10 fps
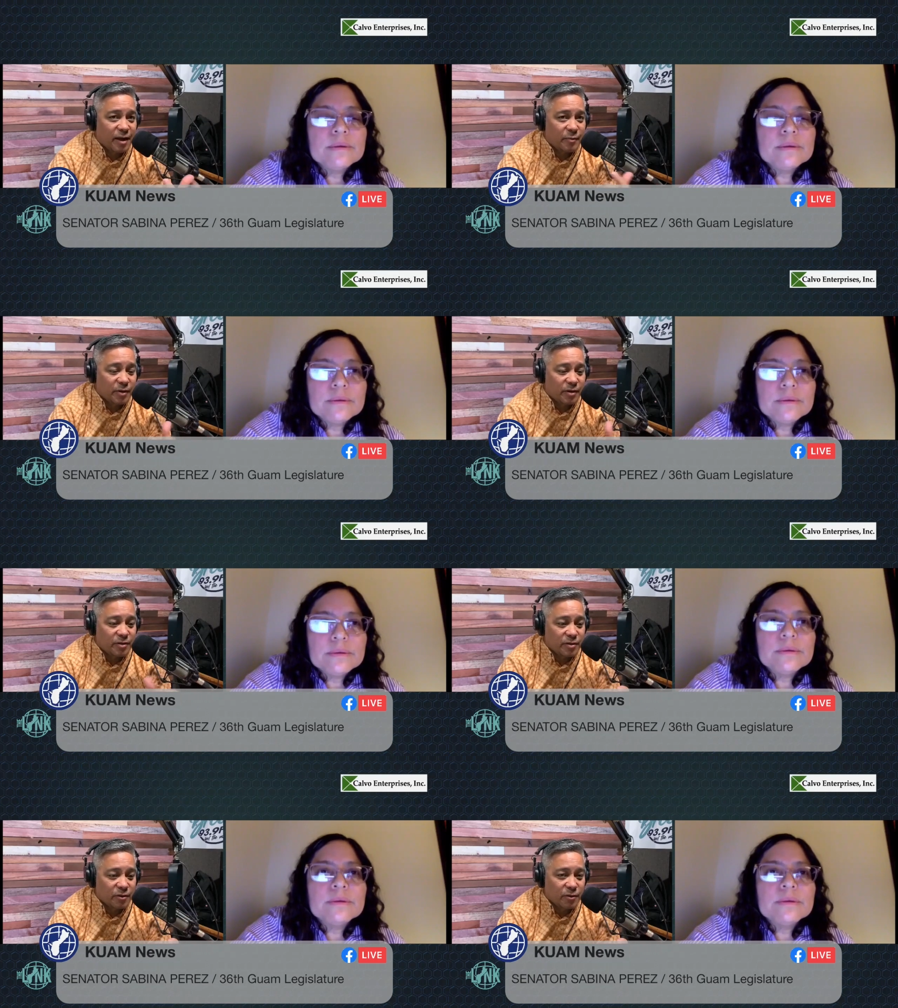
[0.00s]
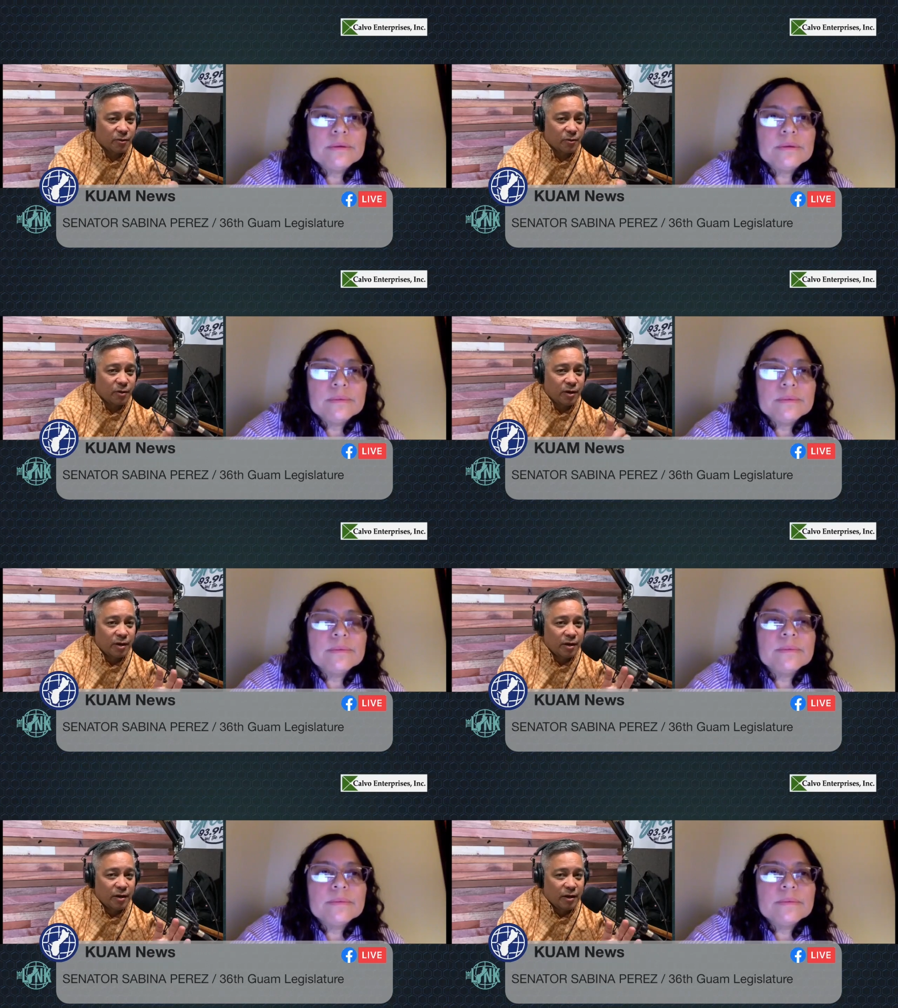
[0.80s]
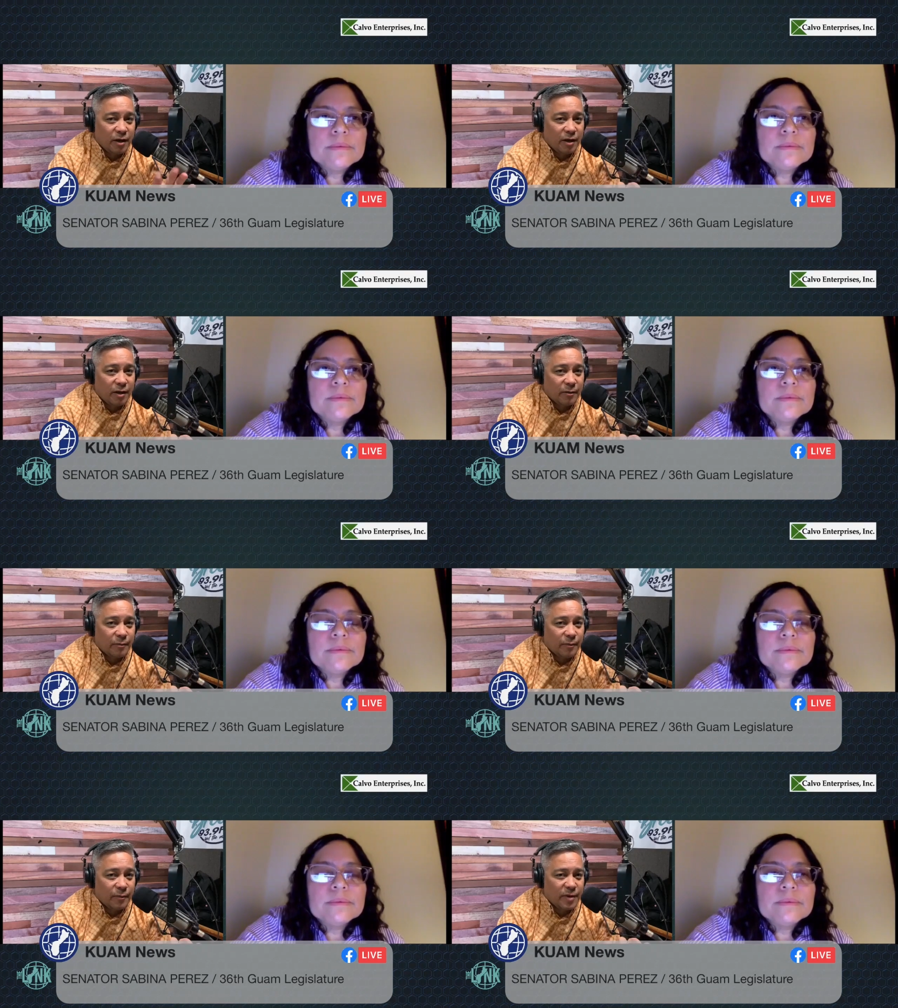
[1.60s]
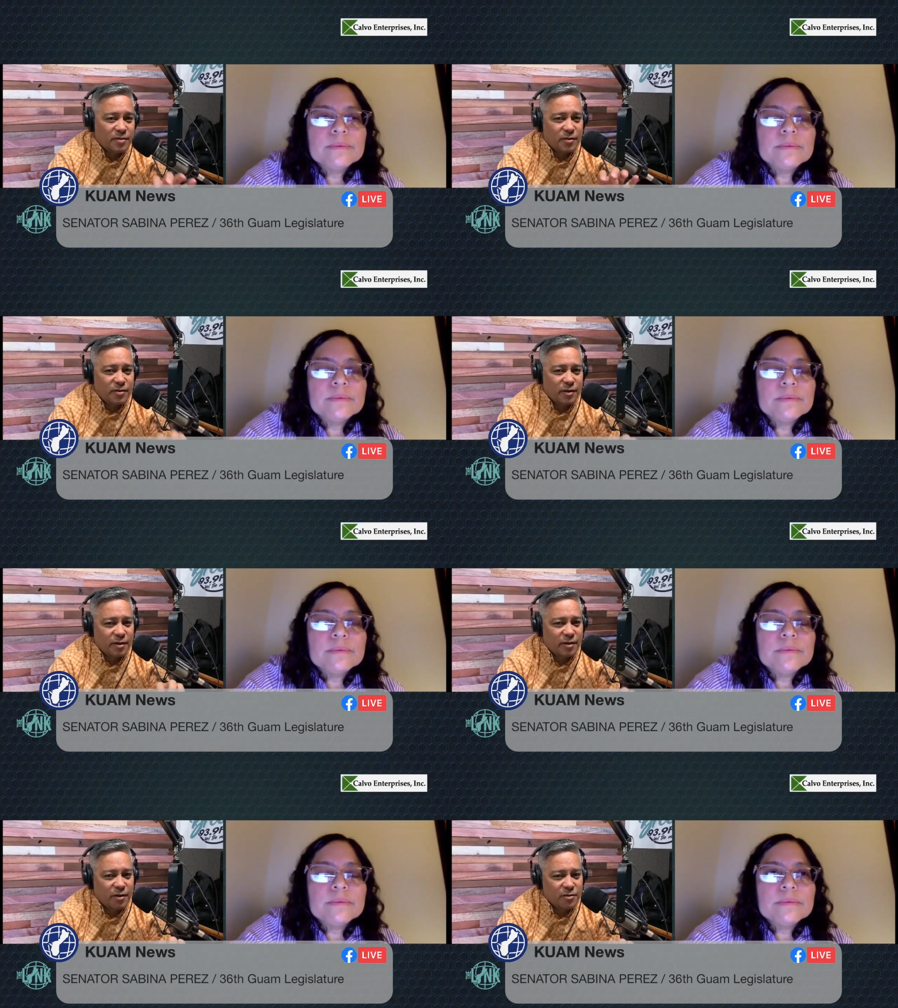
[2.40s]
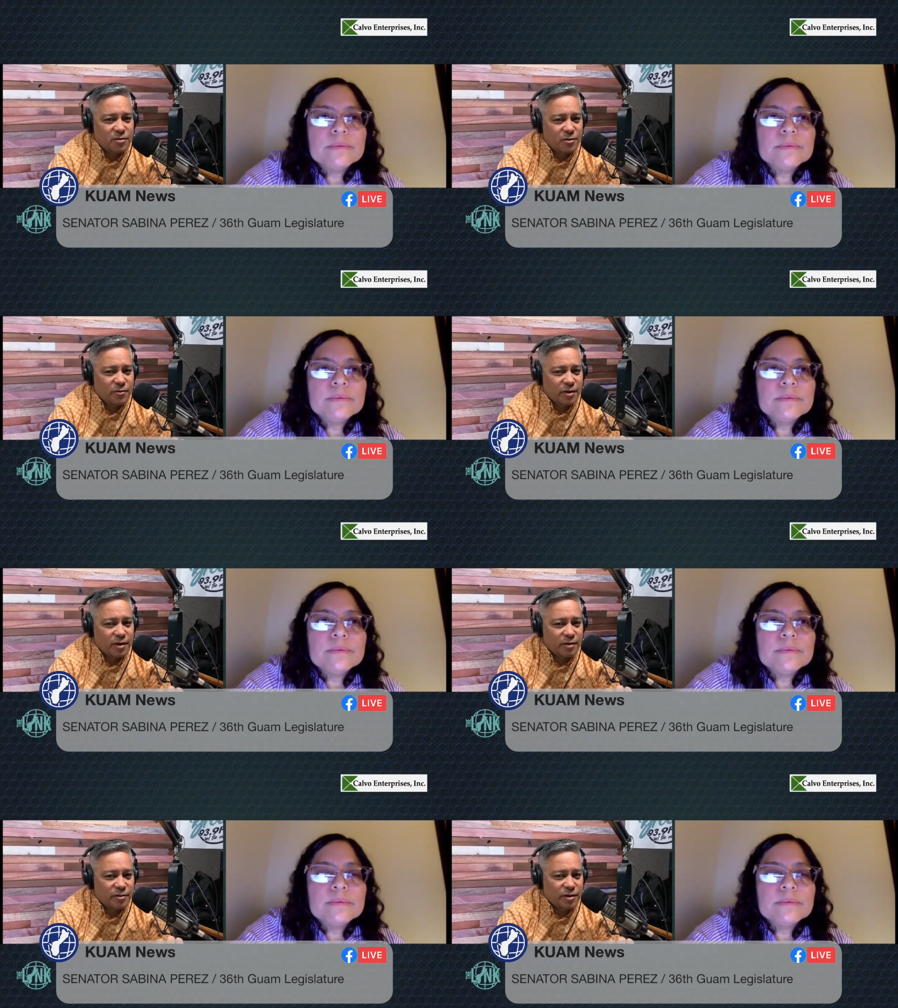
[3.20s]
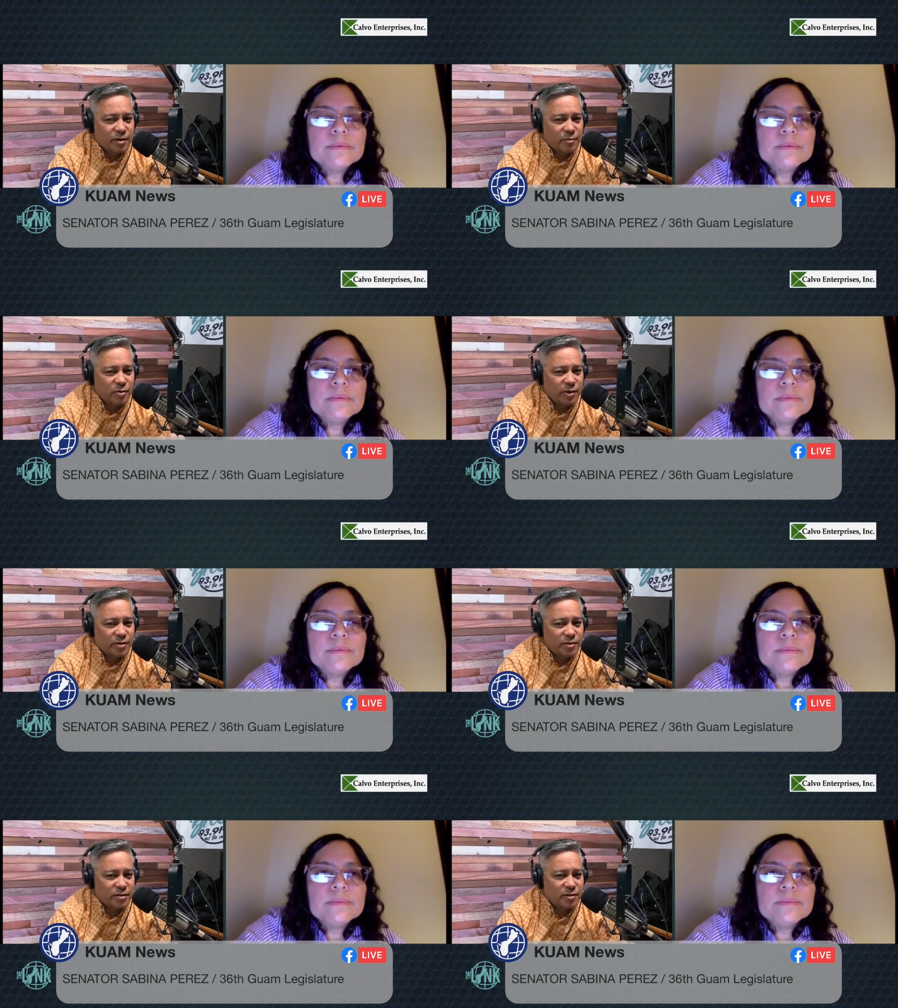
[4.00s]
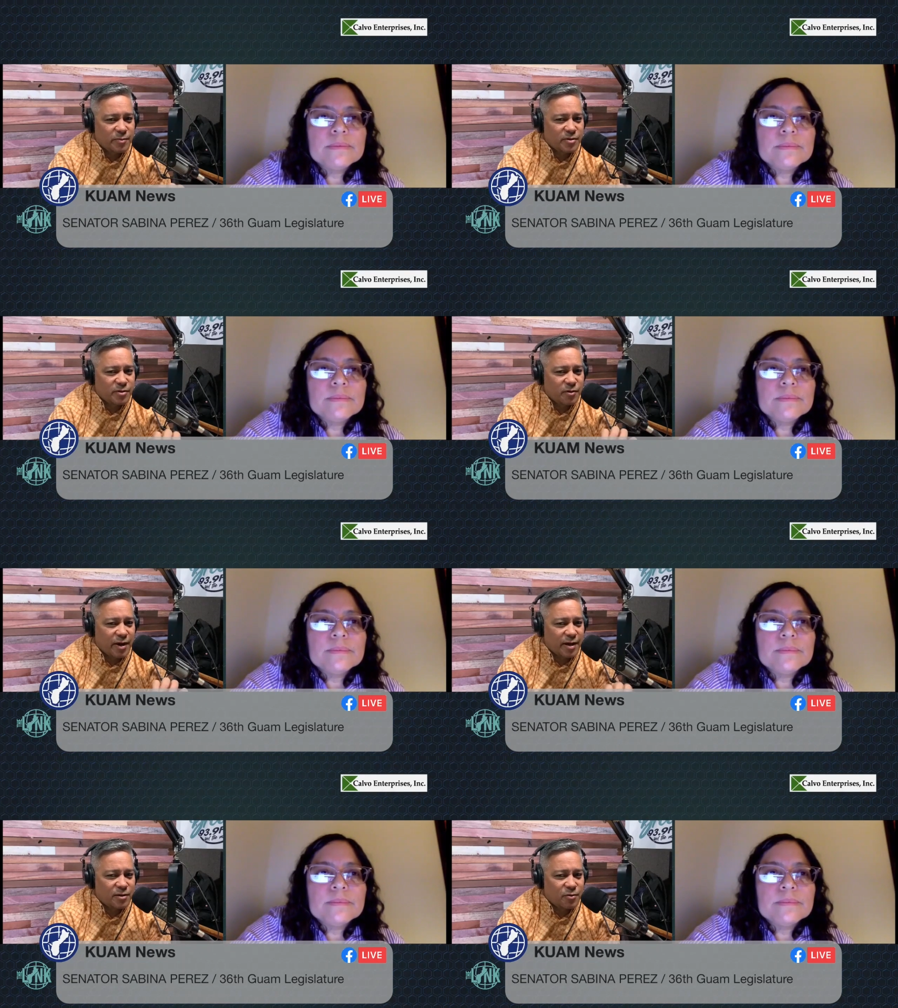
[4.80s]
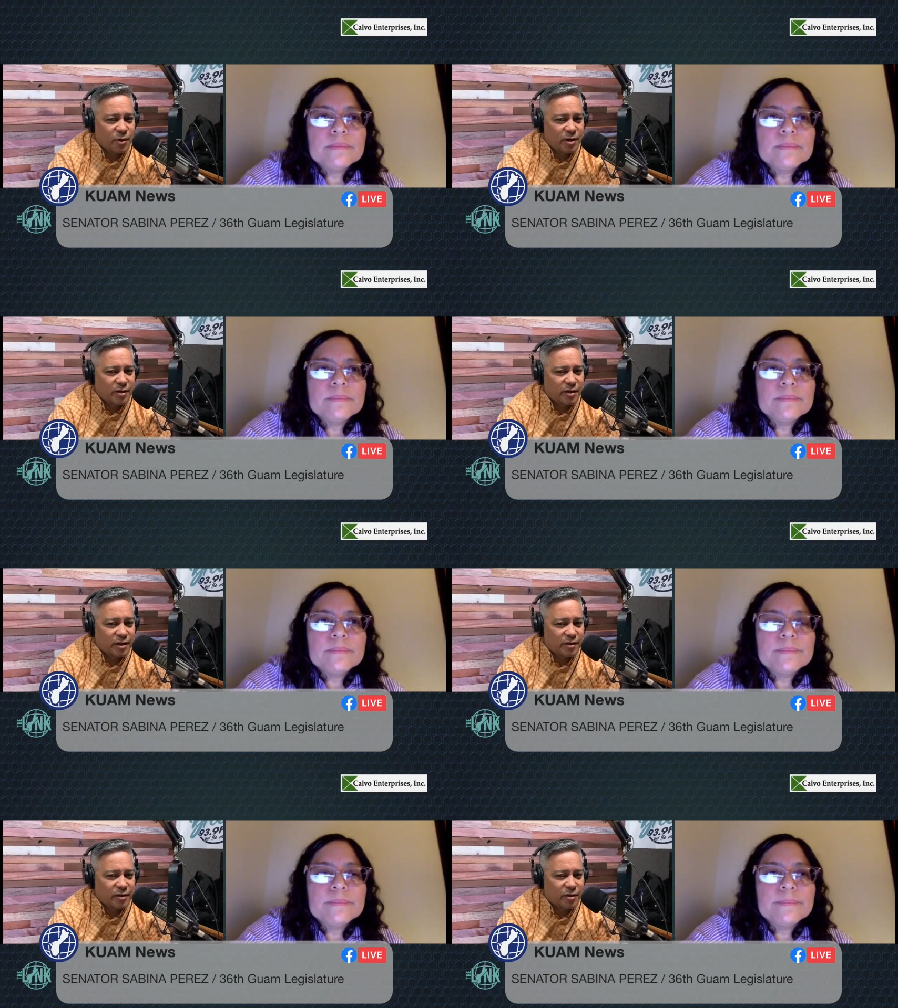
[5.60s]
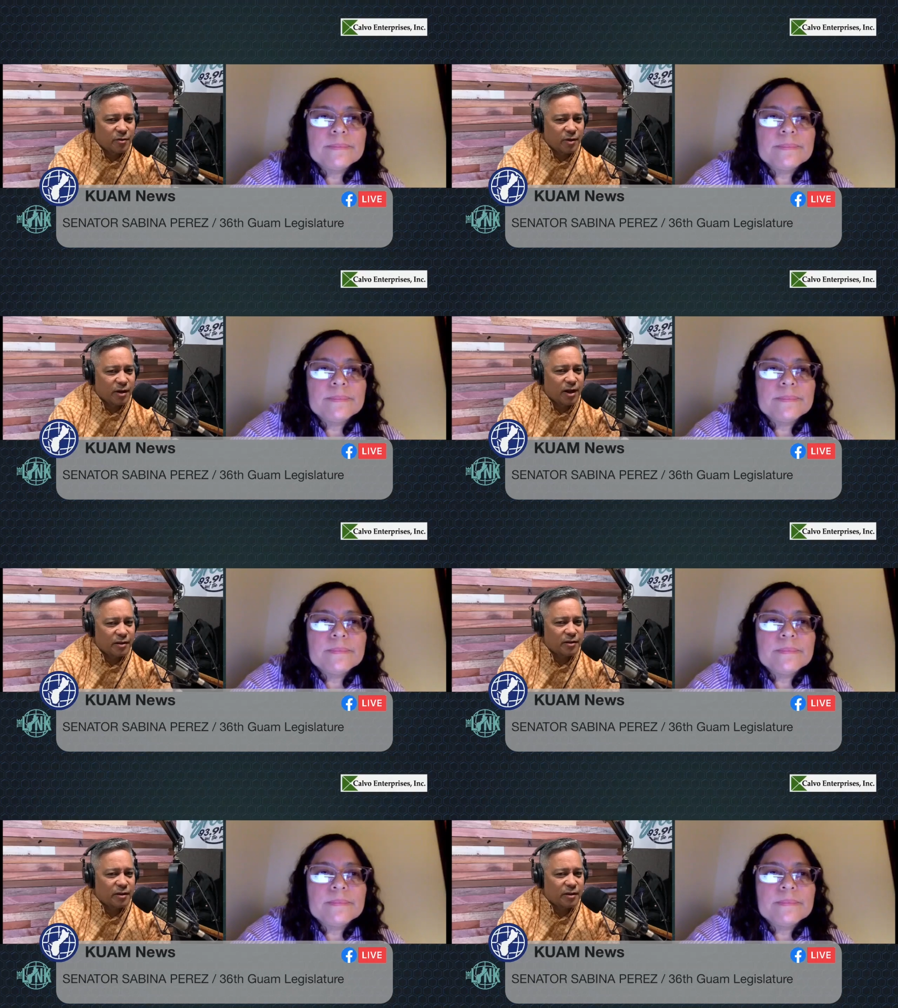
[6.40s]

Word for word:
Speaker 1: So, uh, is the thinking also that GWA system is so antiquated that you know a lot of the leaks on the